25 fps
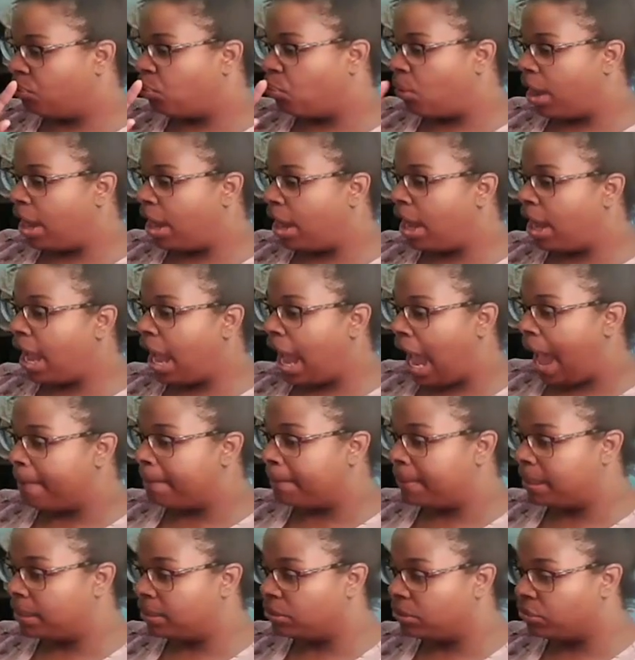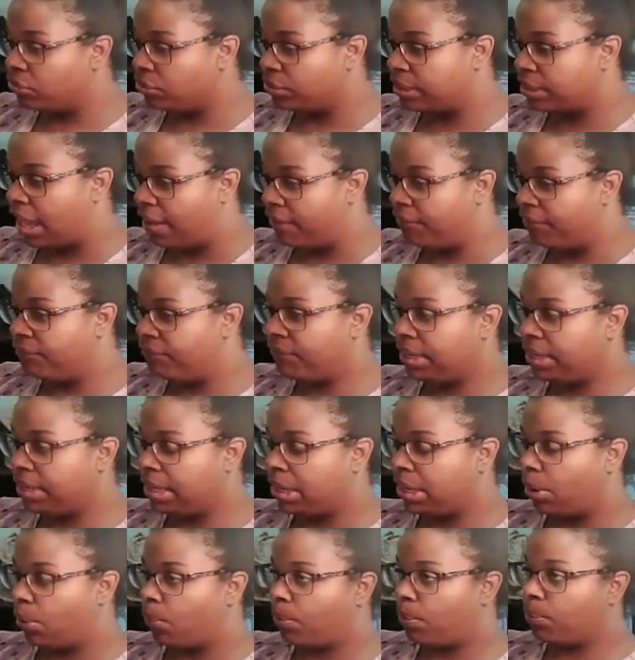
what happened to that fear?